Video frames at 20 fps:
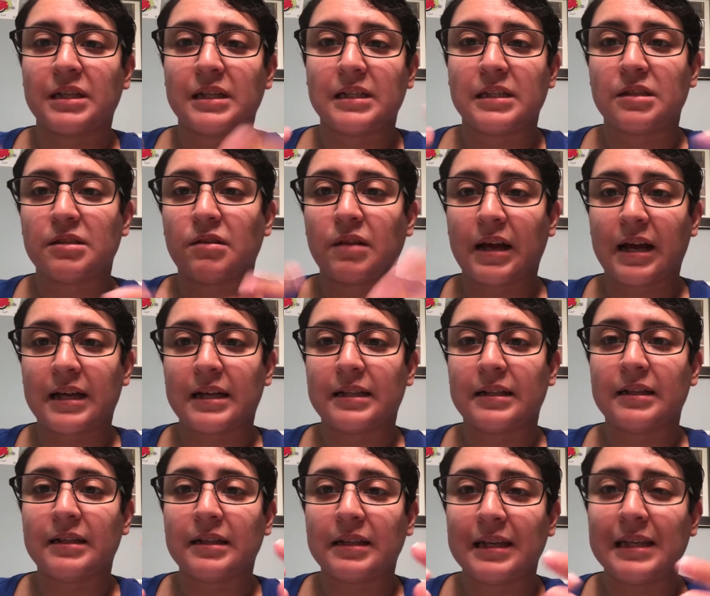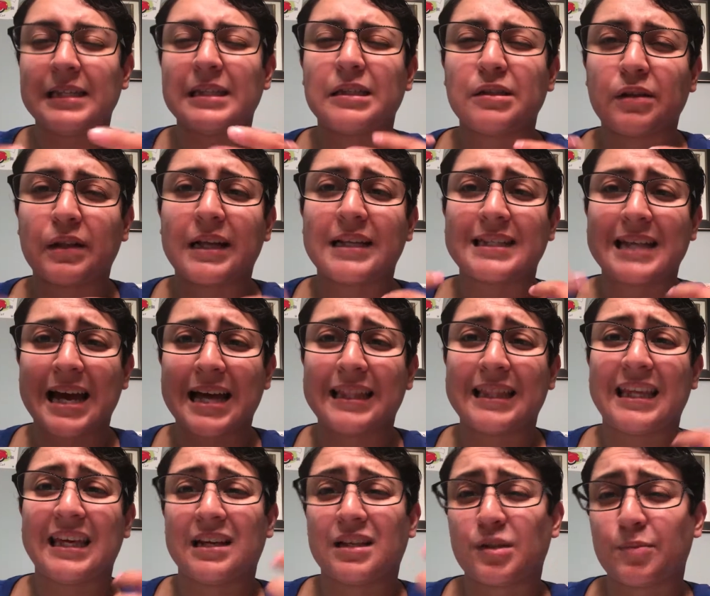he still has
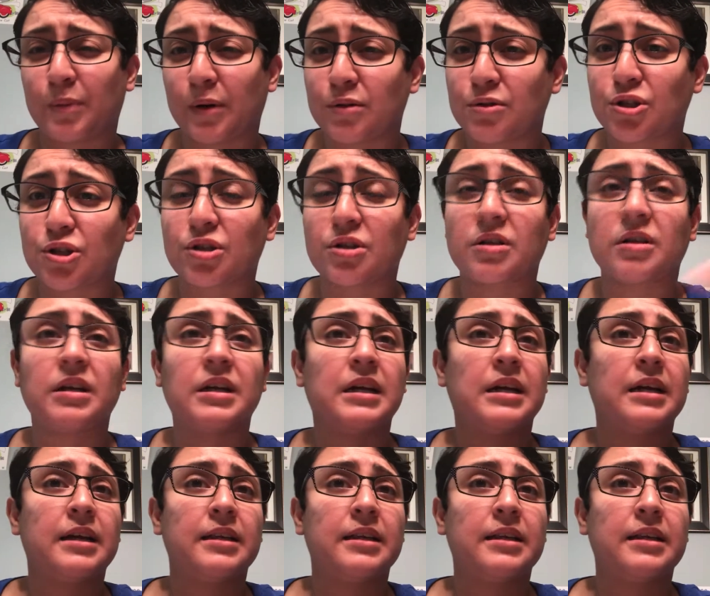had the exposure.